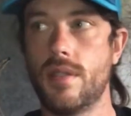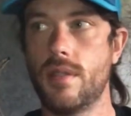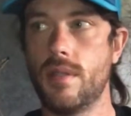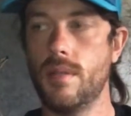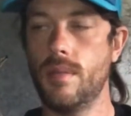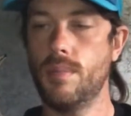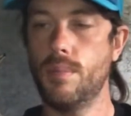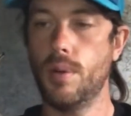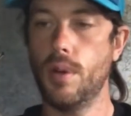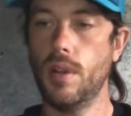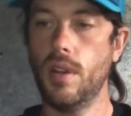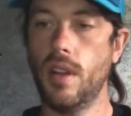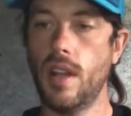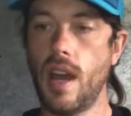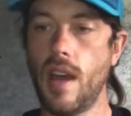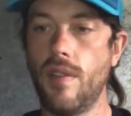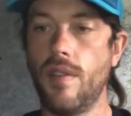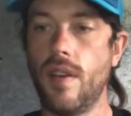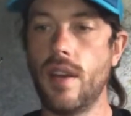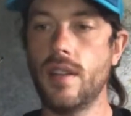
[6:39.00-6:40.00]
put
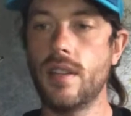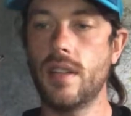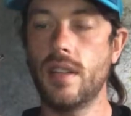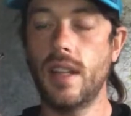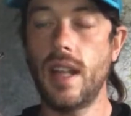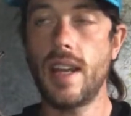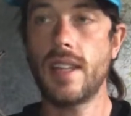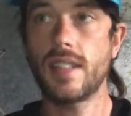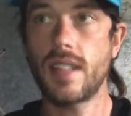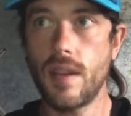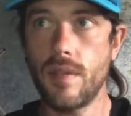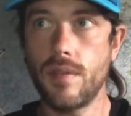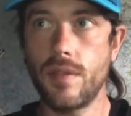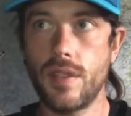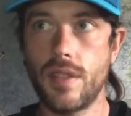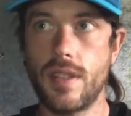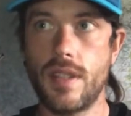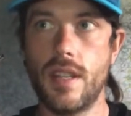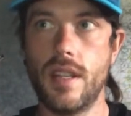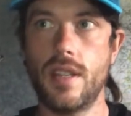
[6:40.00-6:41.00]
less
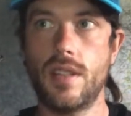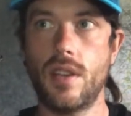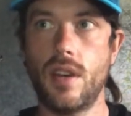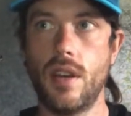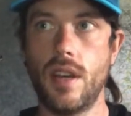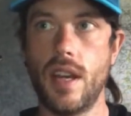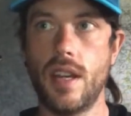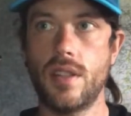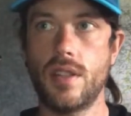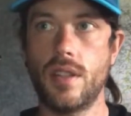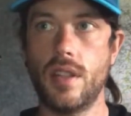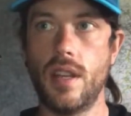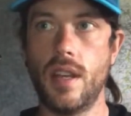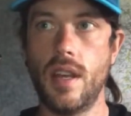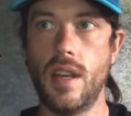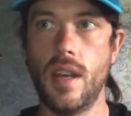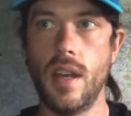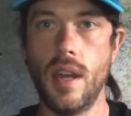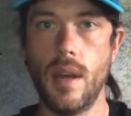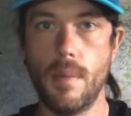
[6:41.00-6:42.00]
emphasis on
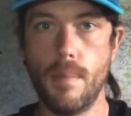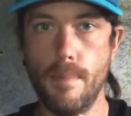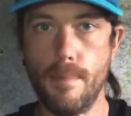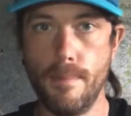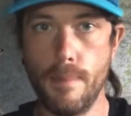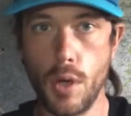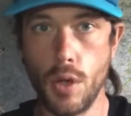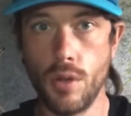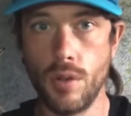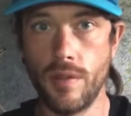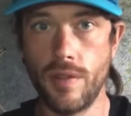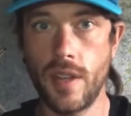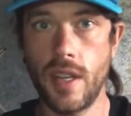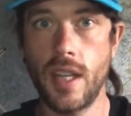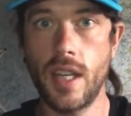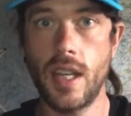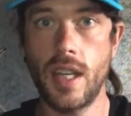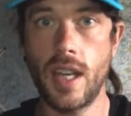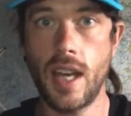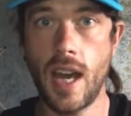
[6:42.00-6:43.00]
actually
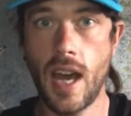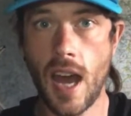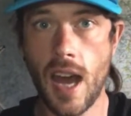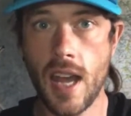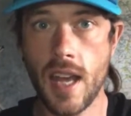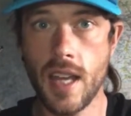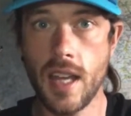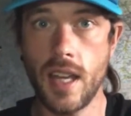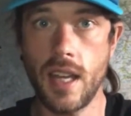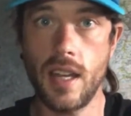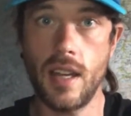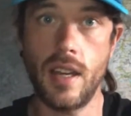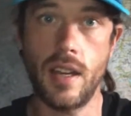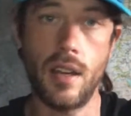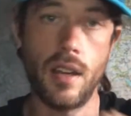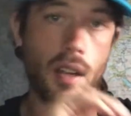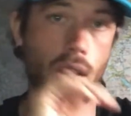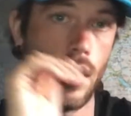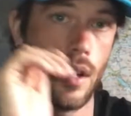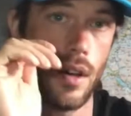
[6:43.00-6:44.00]
moving and
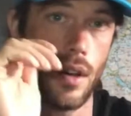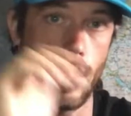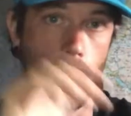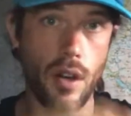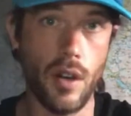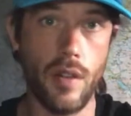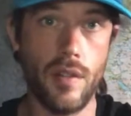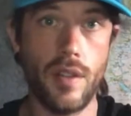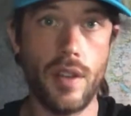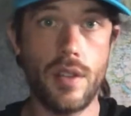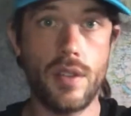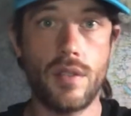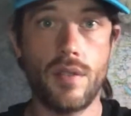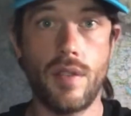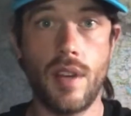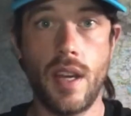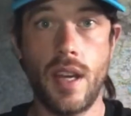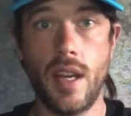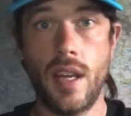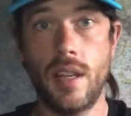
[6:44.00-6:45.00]
hiking over the
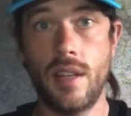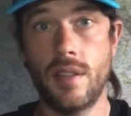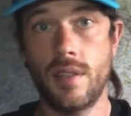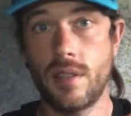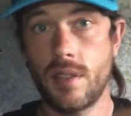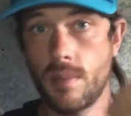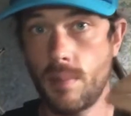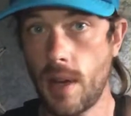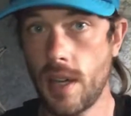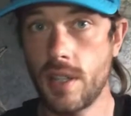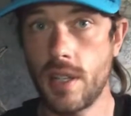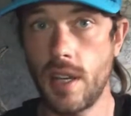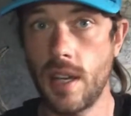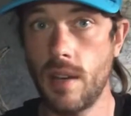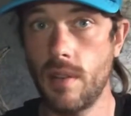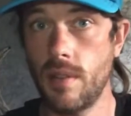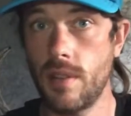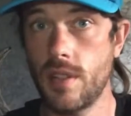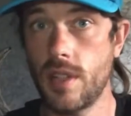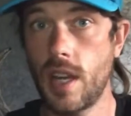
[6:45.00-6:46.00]
terrain and smashing
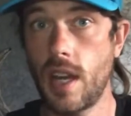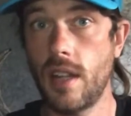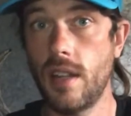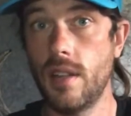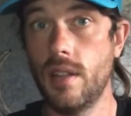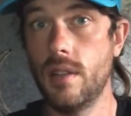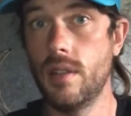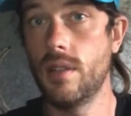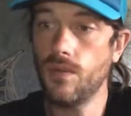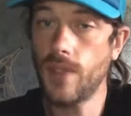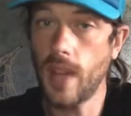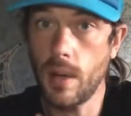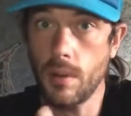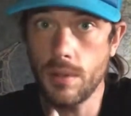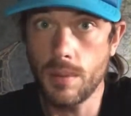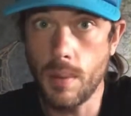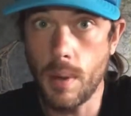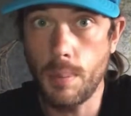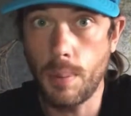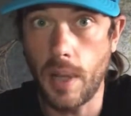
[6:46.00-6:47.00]
out the challenge. That
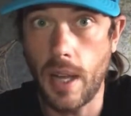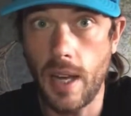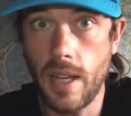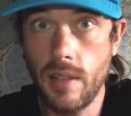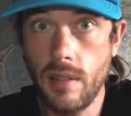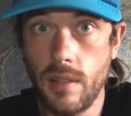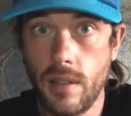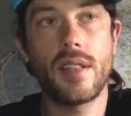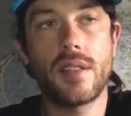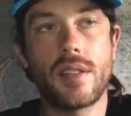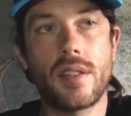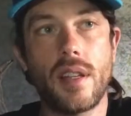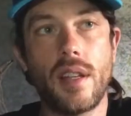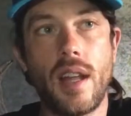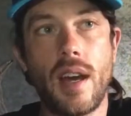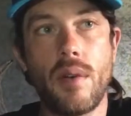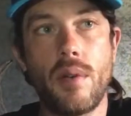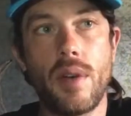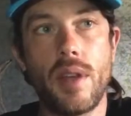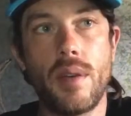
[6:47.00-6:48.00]
was my plan. It's
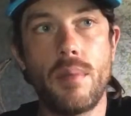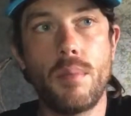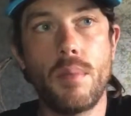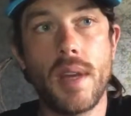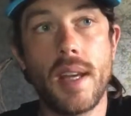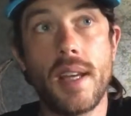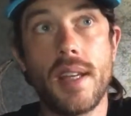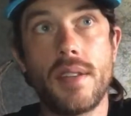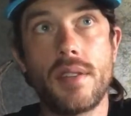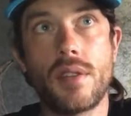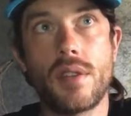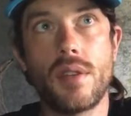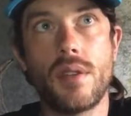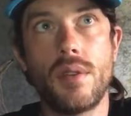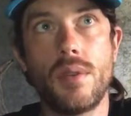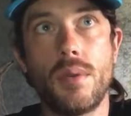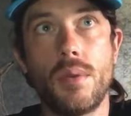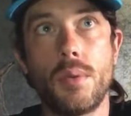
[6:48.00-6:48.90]
allowing me to